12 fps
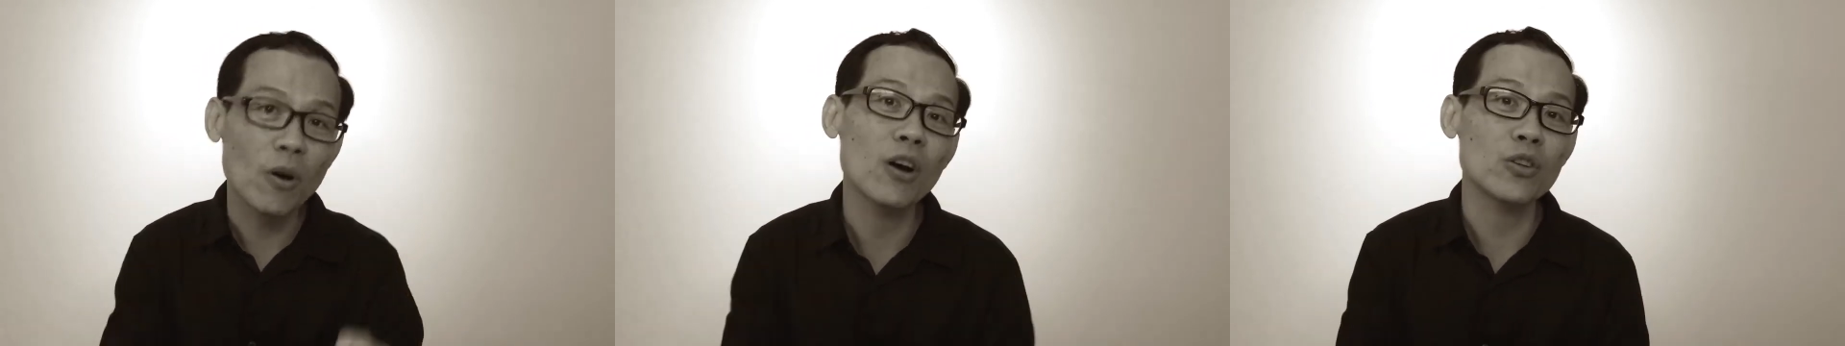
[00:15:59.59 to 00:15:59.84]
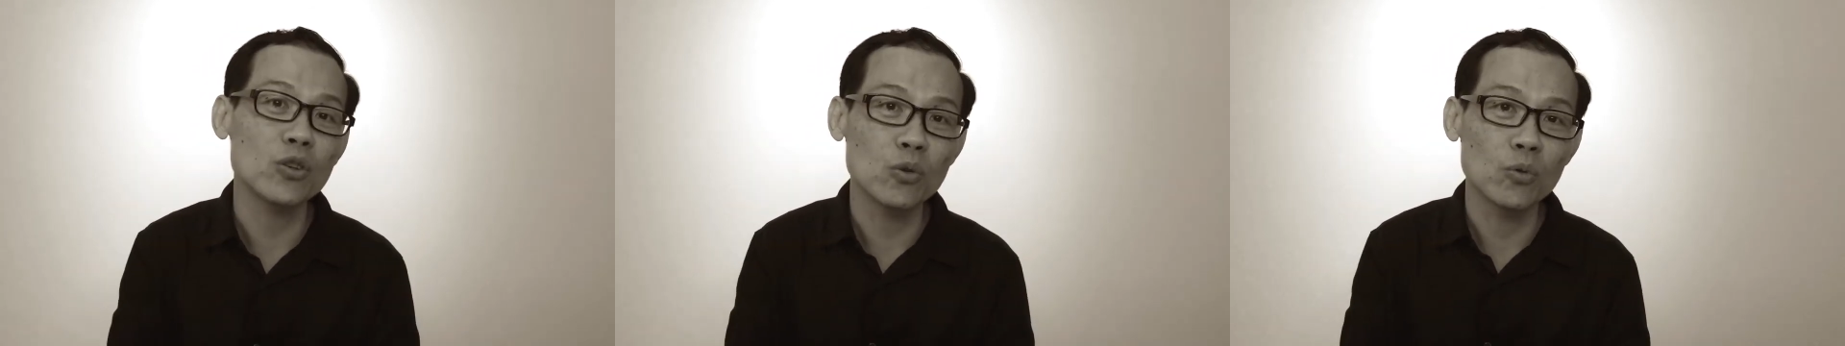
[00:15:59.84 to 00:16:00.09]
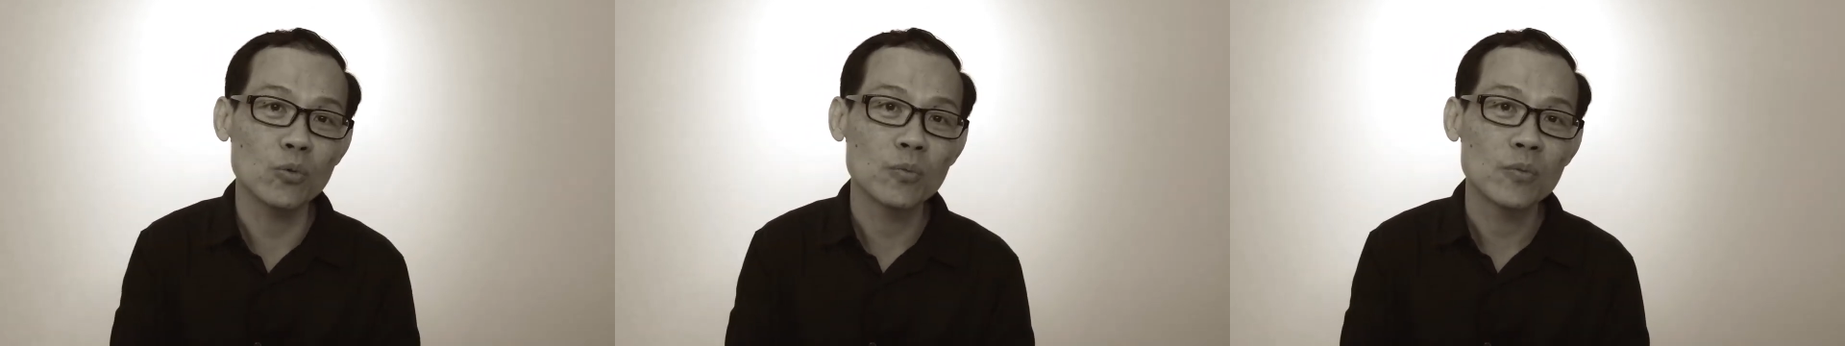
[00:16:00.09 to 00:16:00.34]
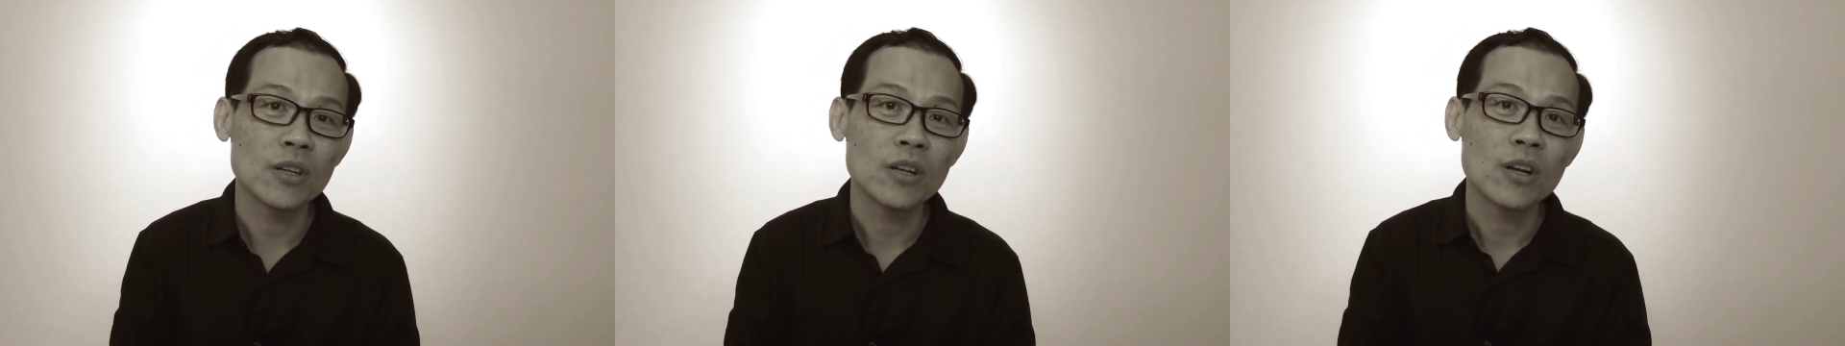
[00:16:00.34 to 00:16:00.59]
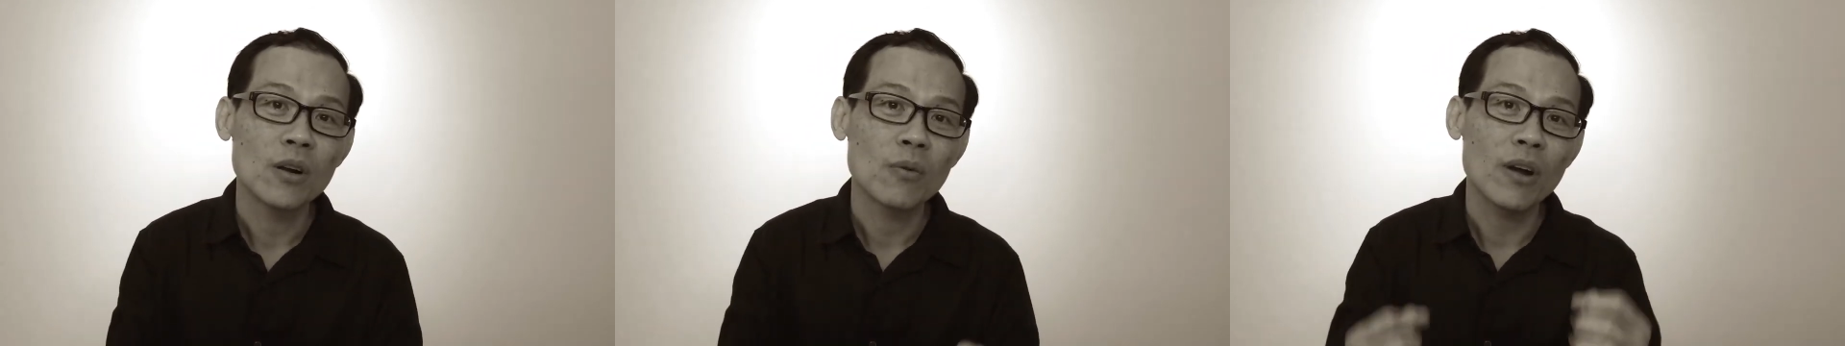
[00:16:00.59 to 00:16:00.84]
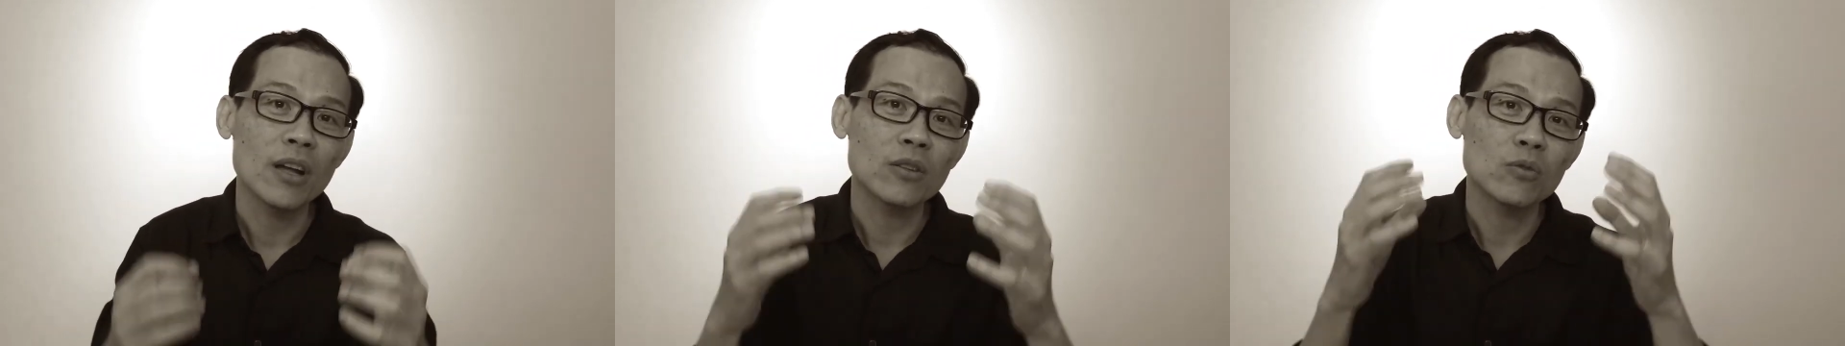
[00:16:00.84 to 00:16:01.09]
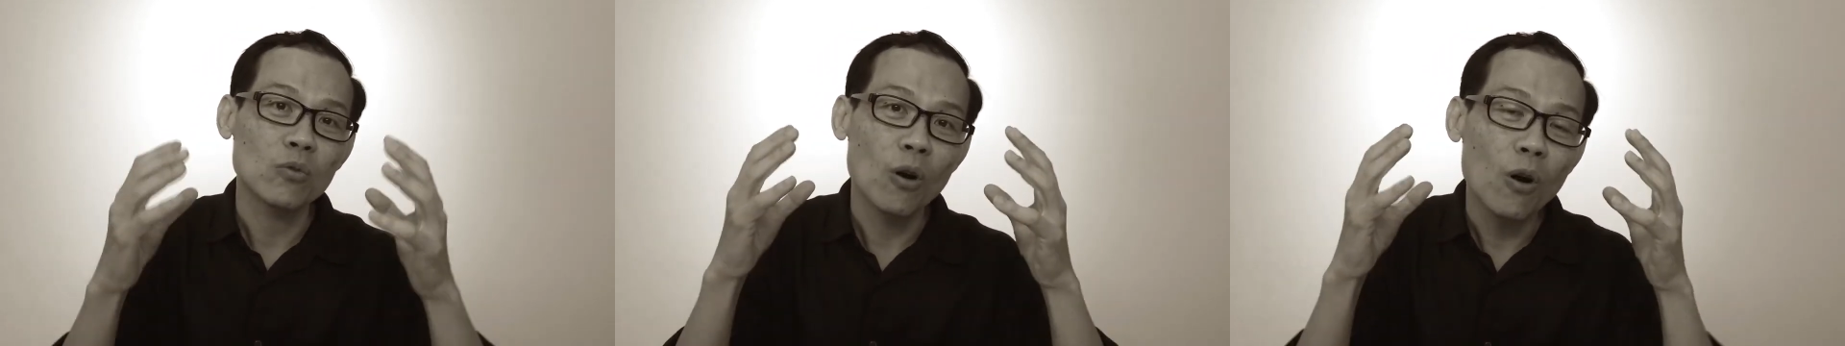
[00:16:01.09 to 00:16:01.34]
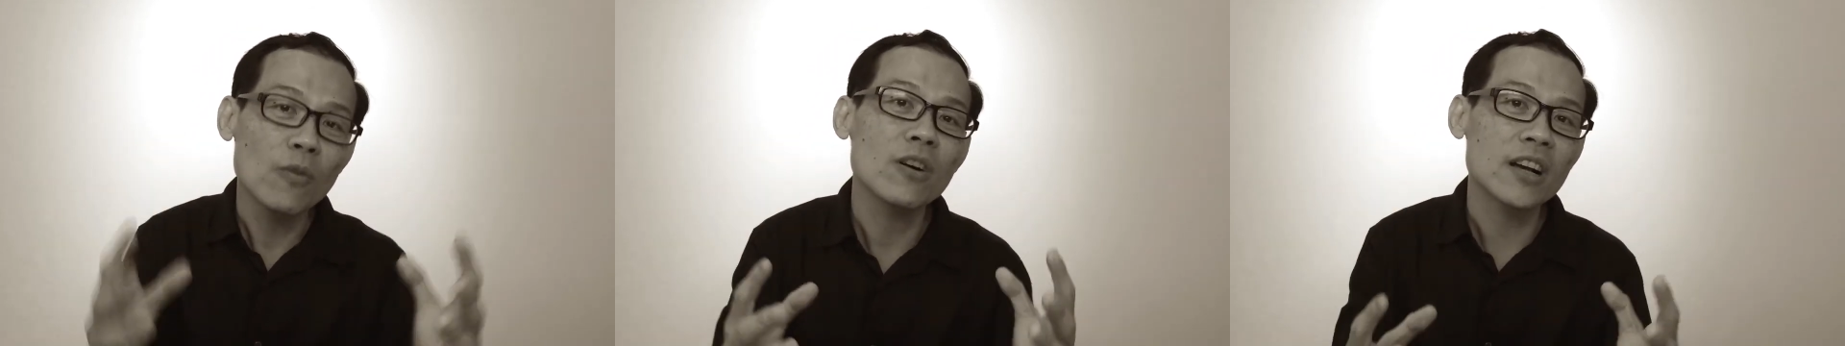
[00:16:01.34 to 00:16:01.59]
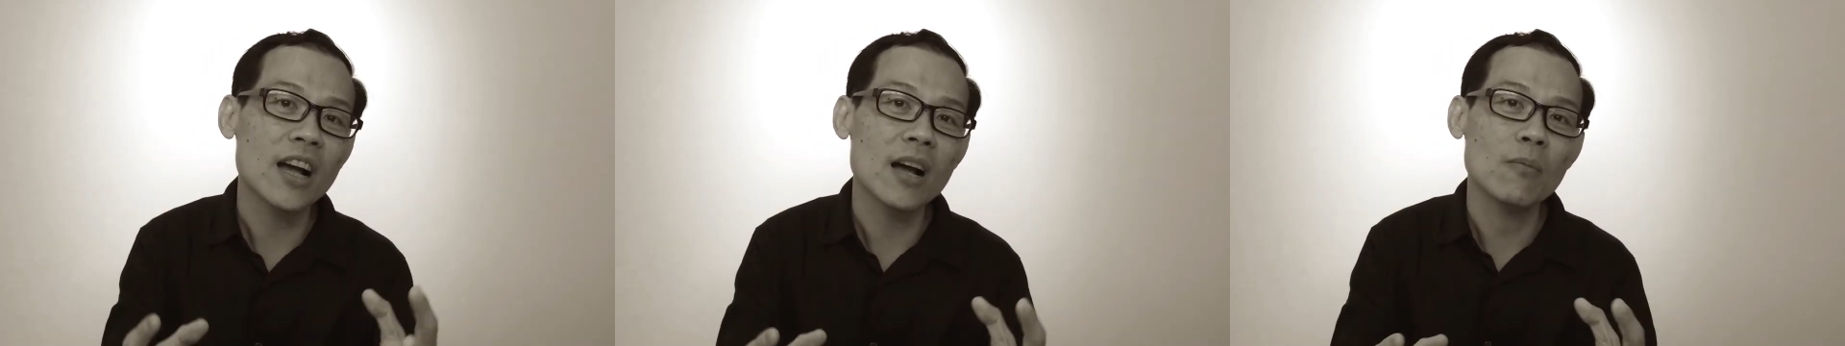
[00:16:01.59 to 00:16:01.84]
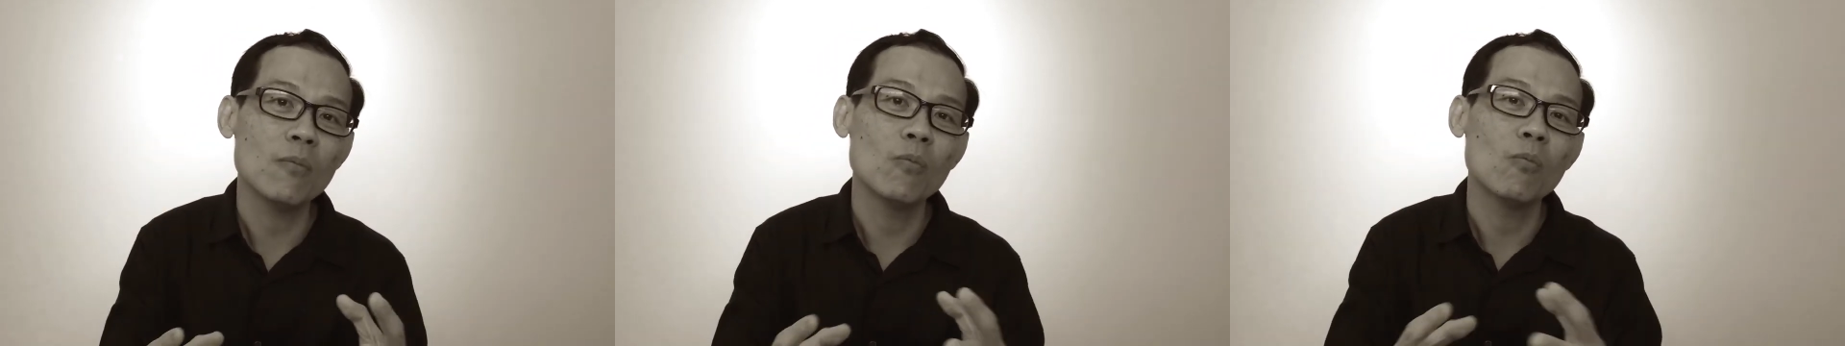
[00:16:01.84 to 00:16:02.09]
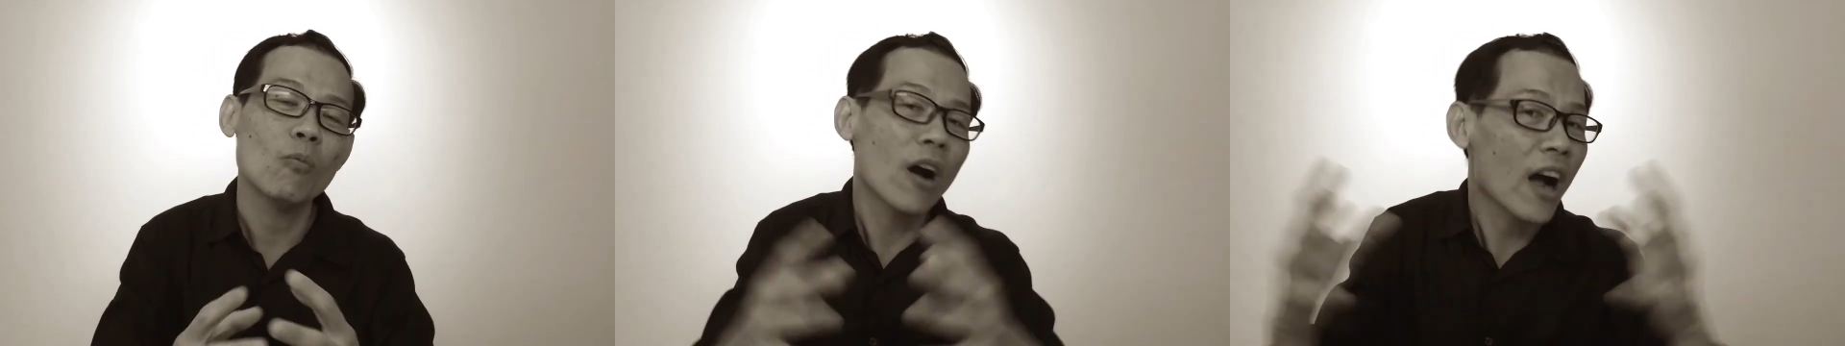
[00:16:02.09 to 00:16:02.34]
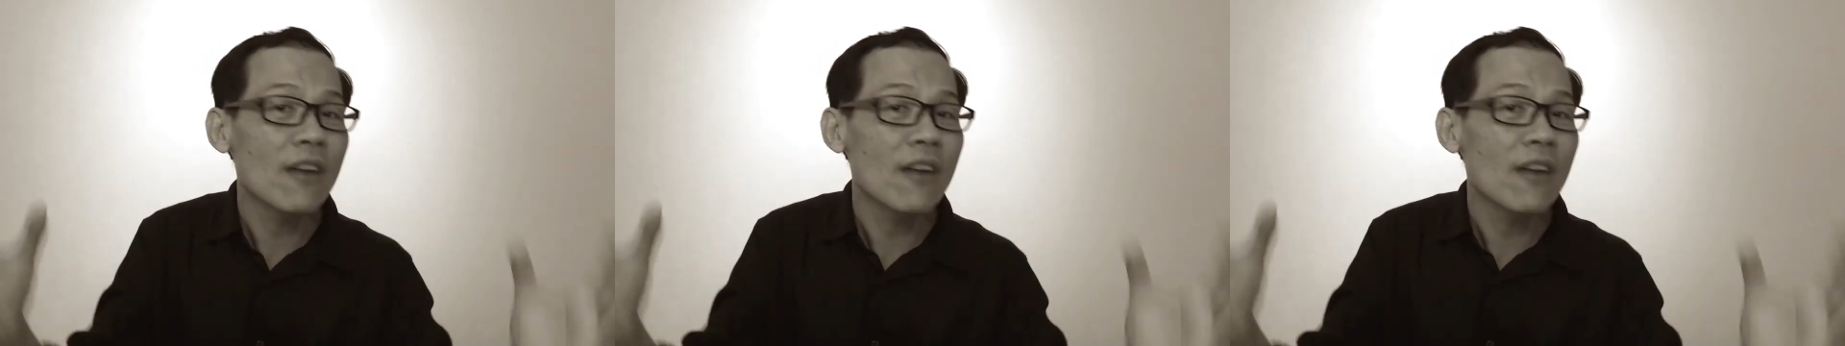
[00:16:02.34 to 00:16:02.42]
support you, right, to overcome